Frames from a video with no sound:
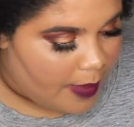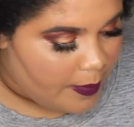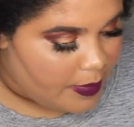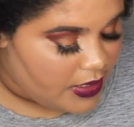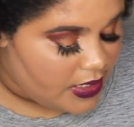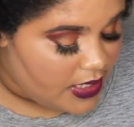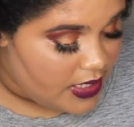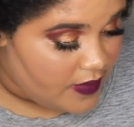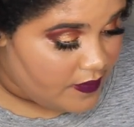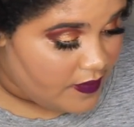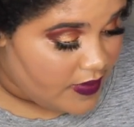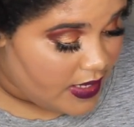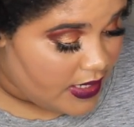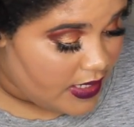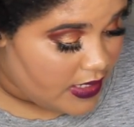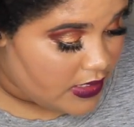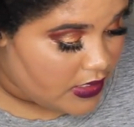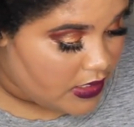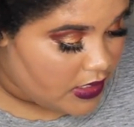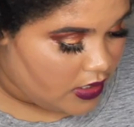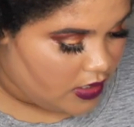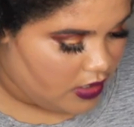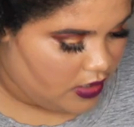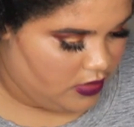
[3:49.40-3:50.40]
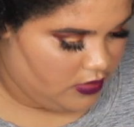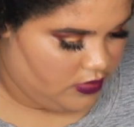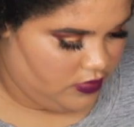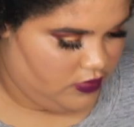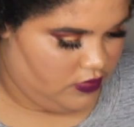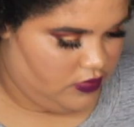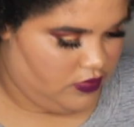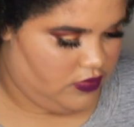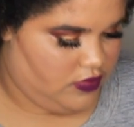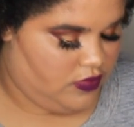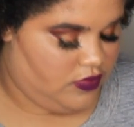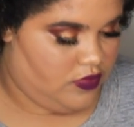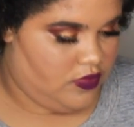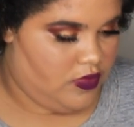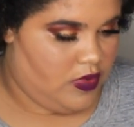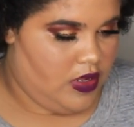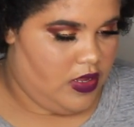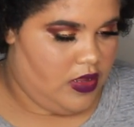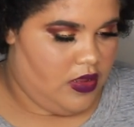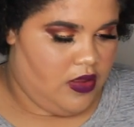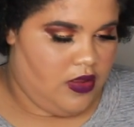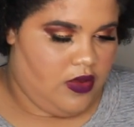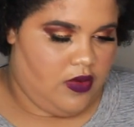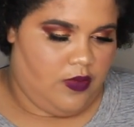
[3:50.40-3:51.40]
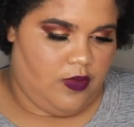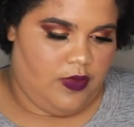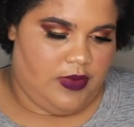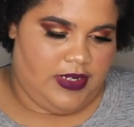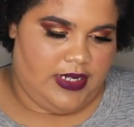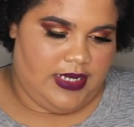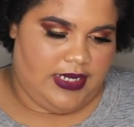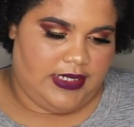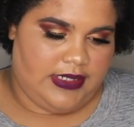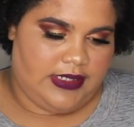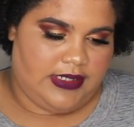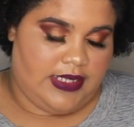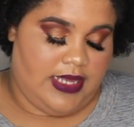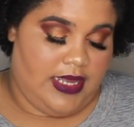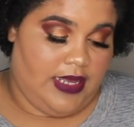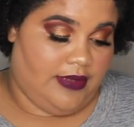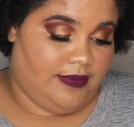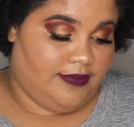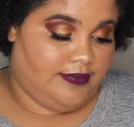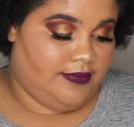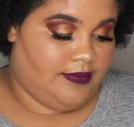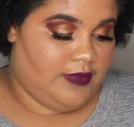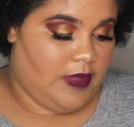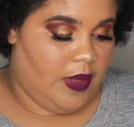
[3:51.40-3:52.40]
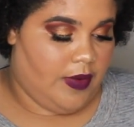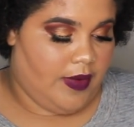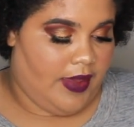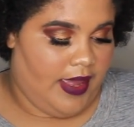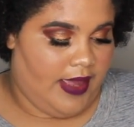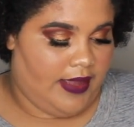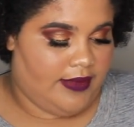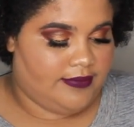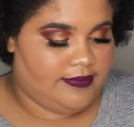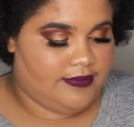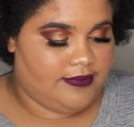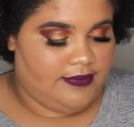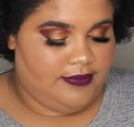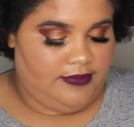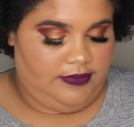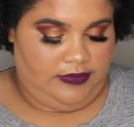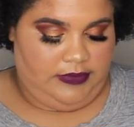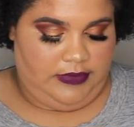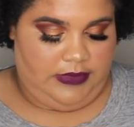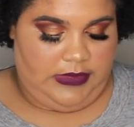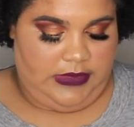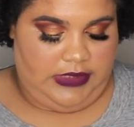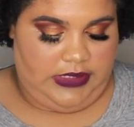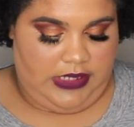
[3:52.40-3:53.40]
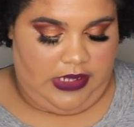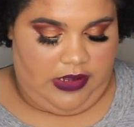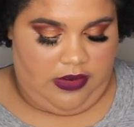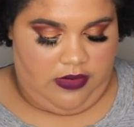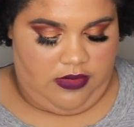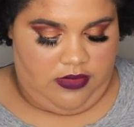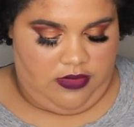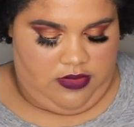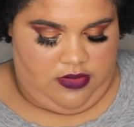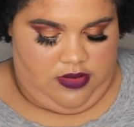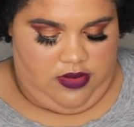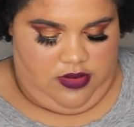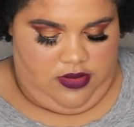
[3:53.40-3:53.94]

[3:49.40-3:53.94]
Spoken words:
believe that is it. Oh, one last thing. Okay, so